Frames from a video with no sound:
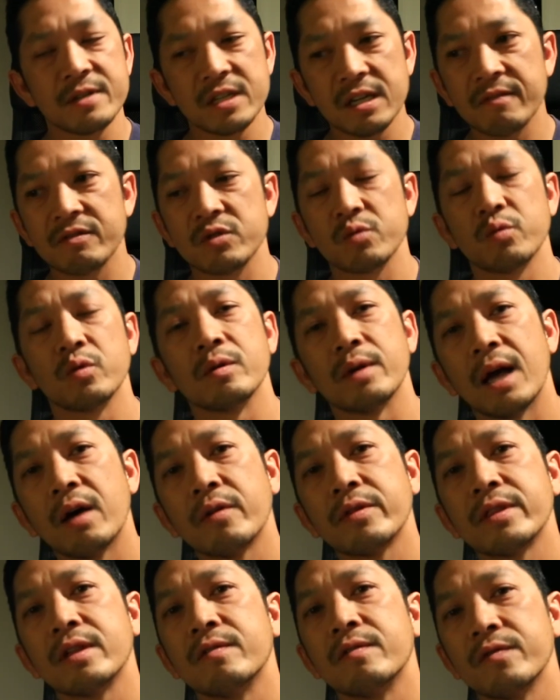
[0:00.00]
shifts where
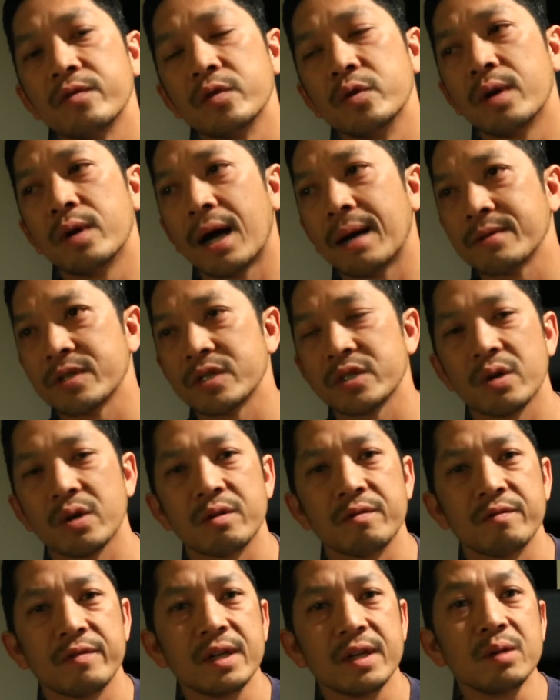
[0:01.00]
healthy food options
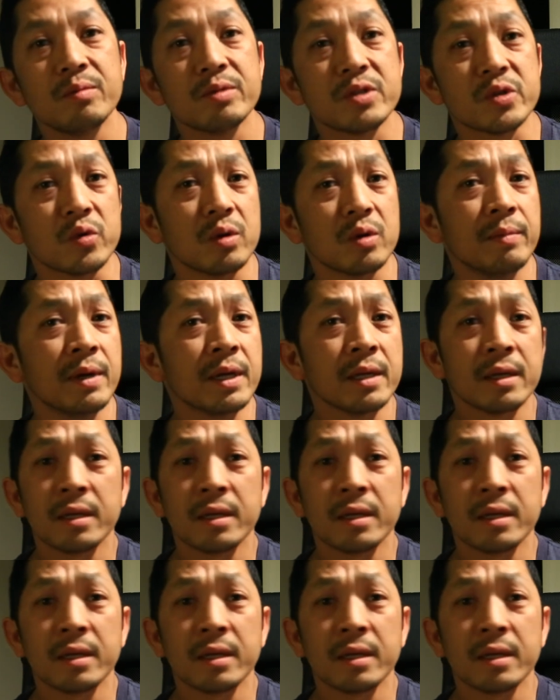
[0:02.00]
aren't available to them.